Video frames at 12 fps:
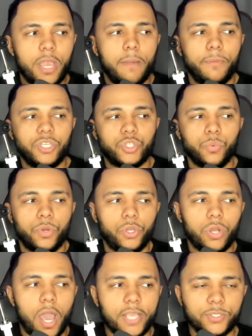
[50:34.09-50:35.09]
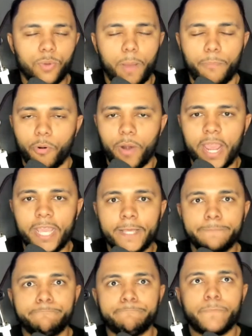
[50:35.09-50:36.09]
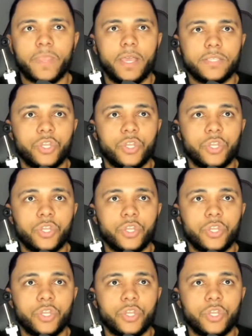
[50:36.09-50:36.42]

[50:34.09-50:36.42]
But he's someone who likes to operate as